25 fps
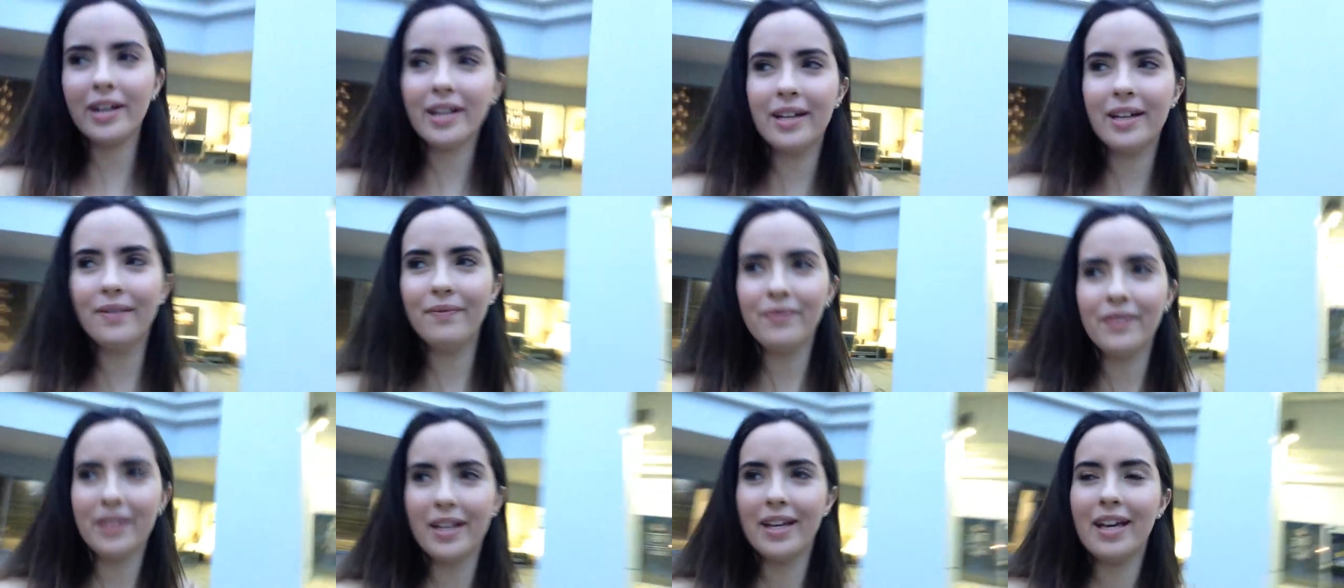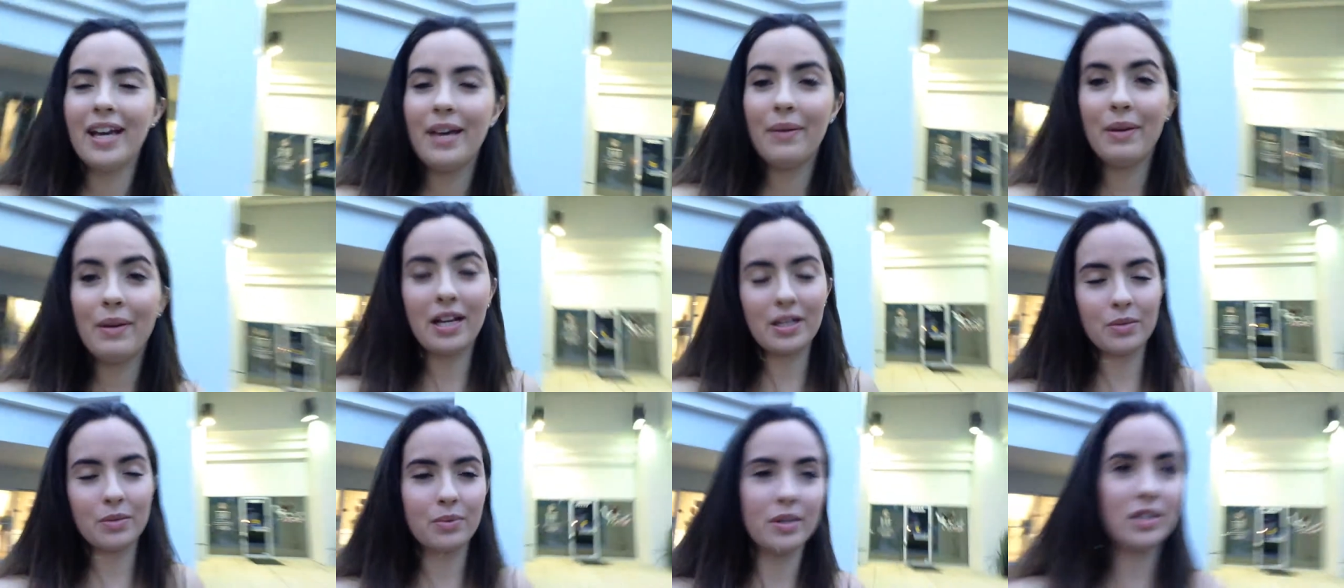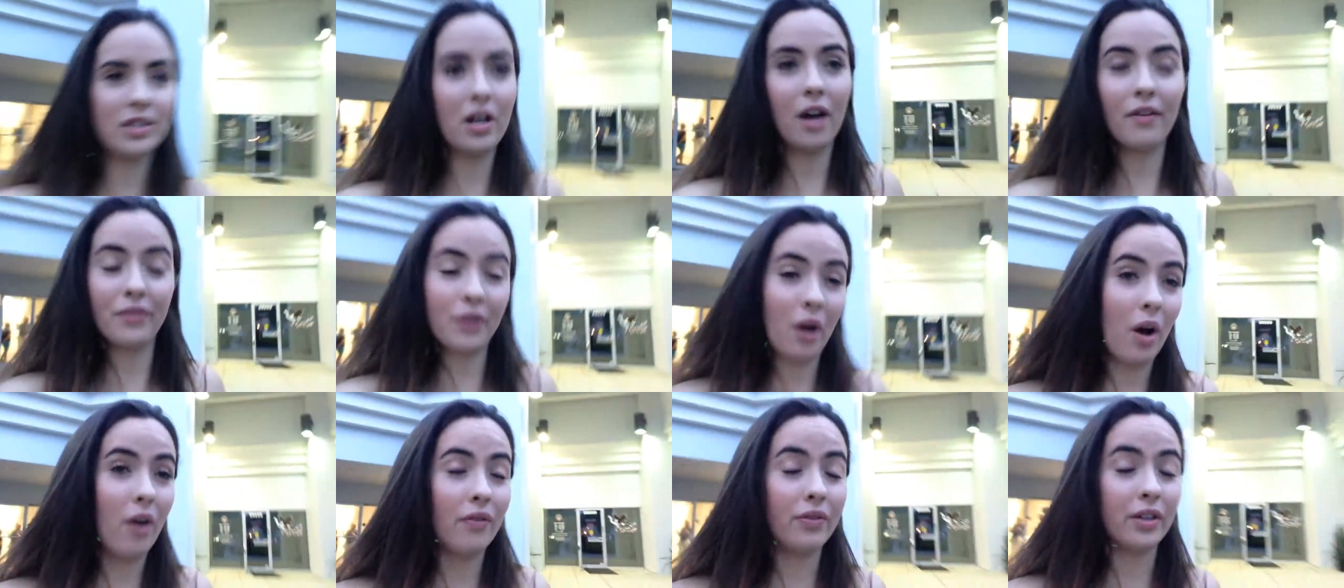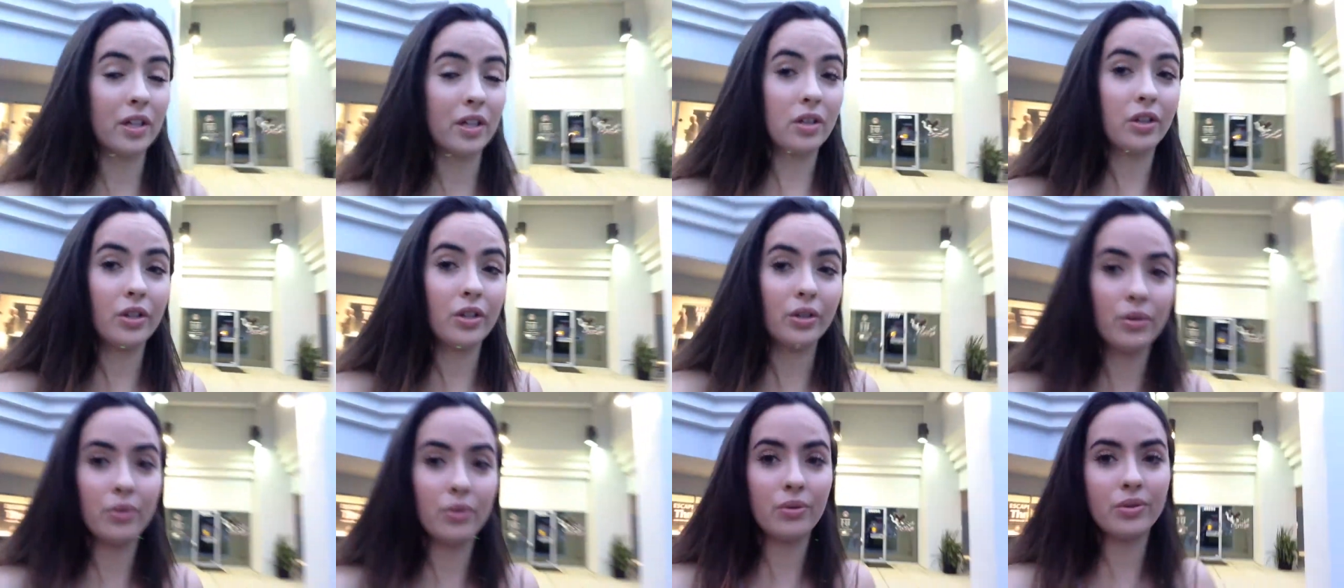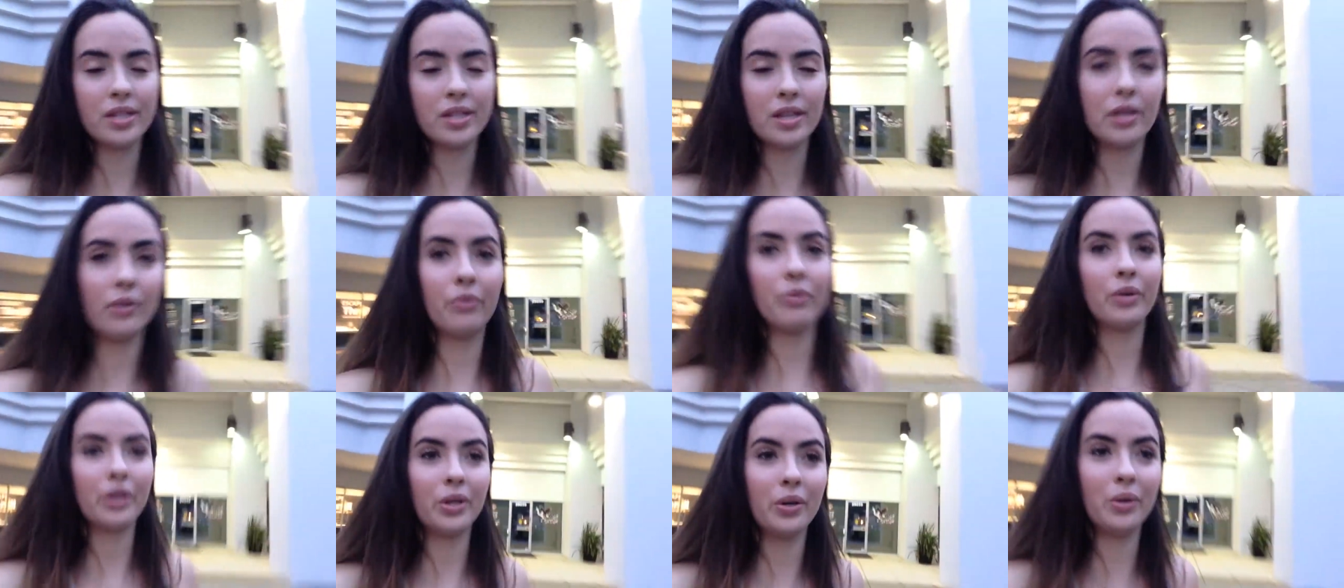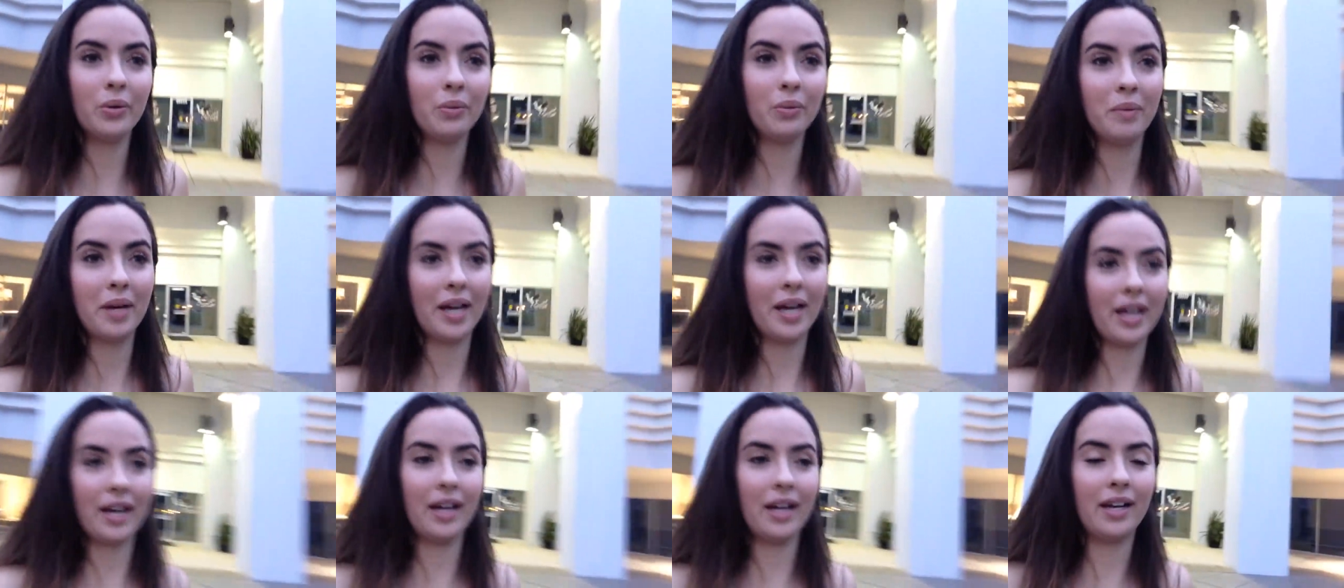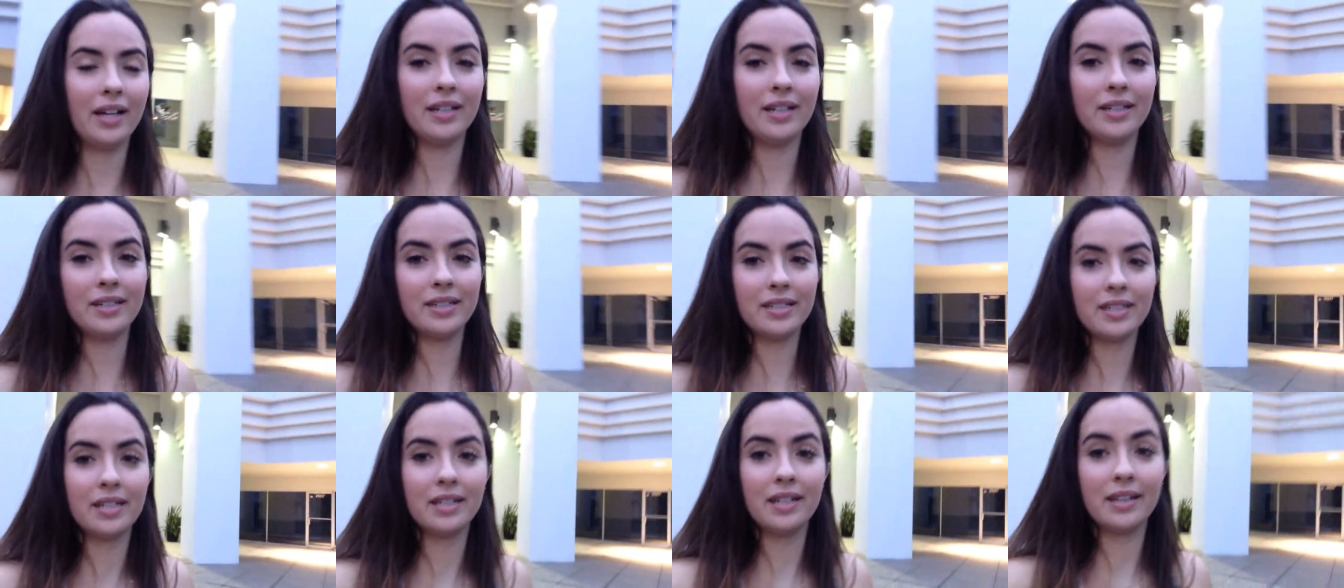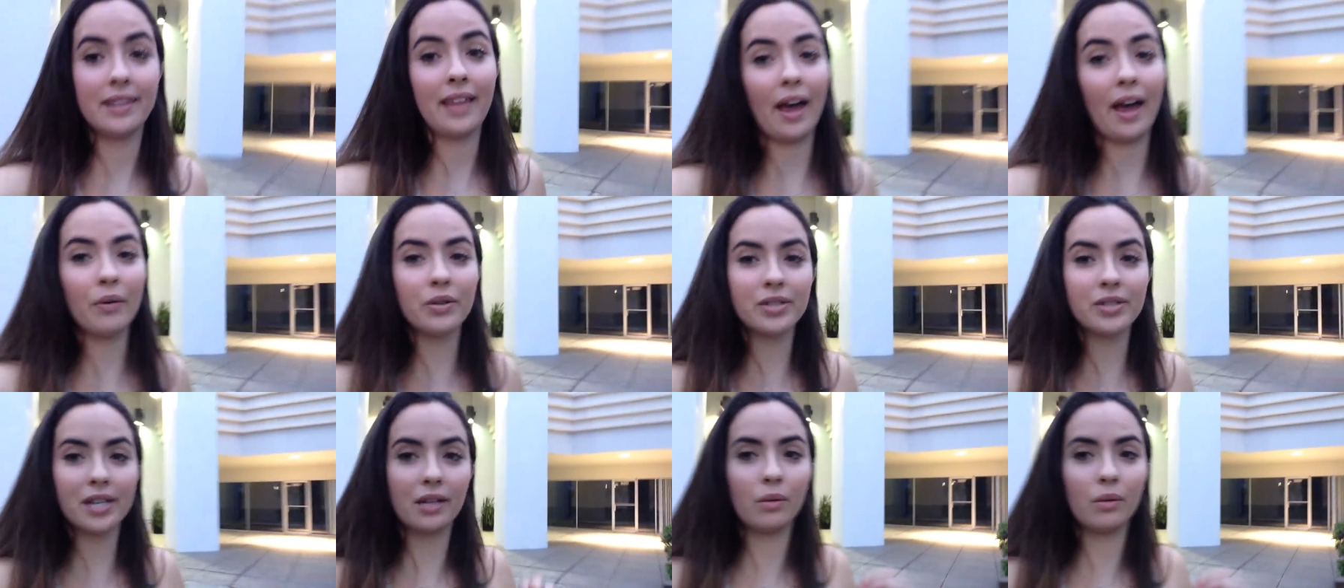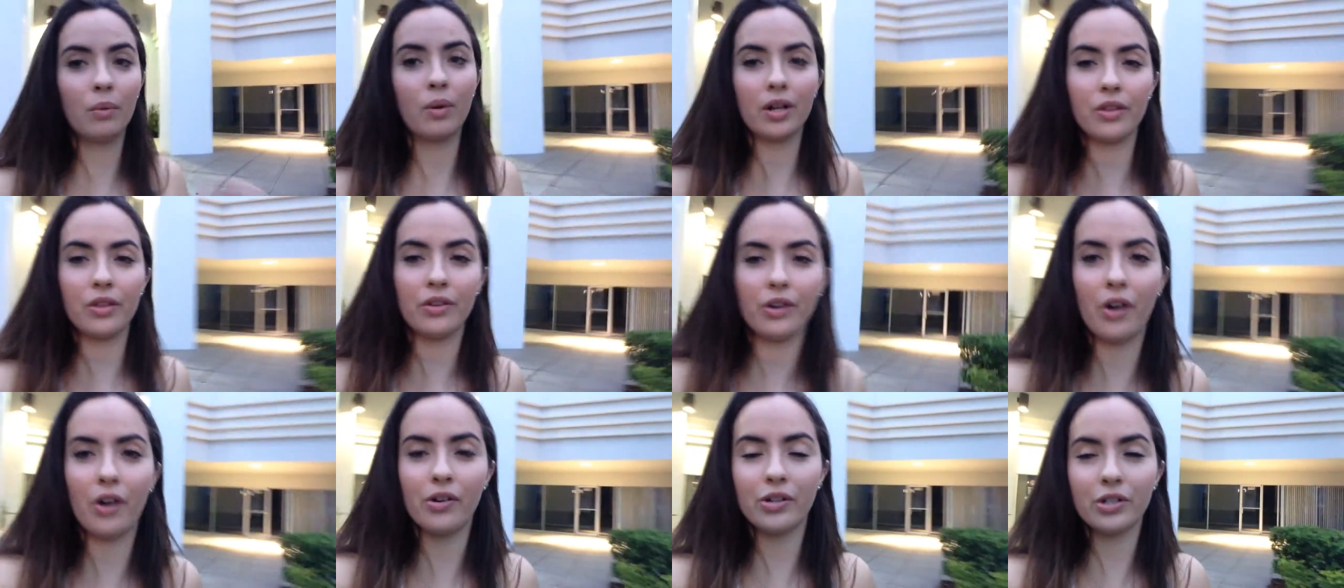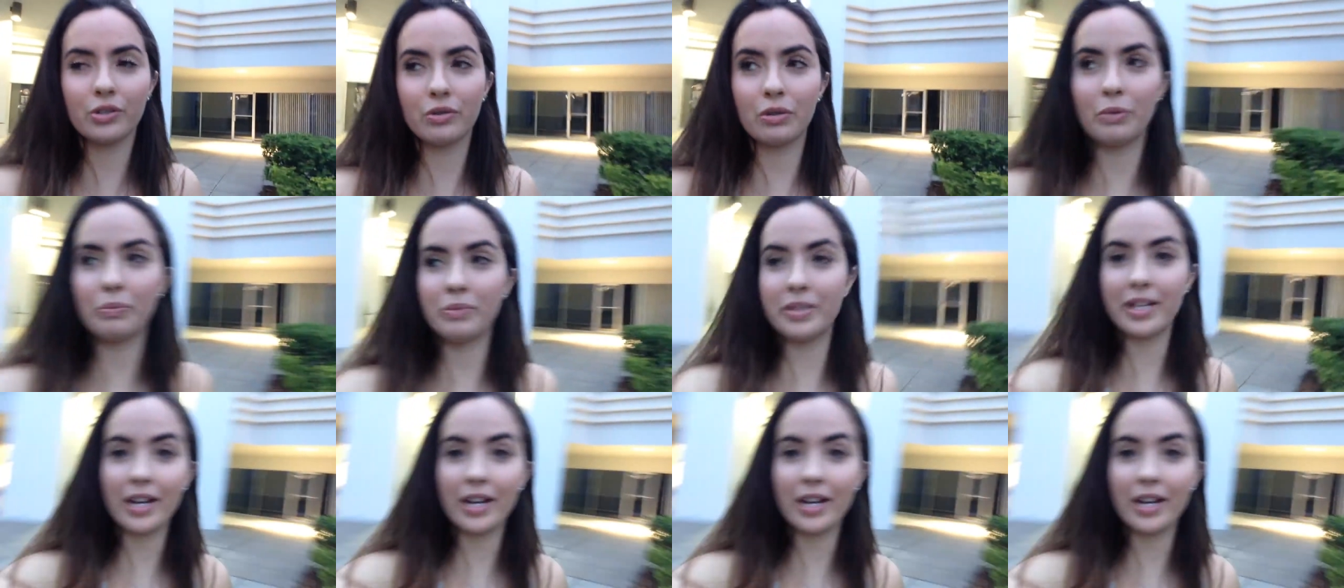it because we solved all the clues in the room, and that was like one of the hardest rooms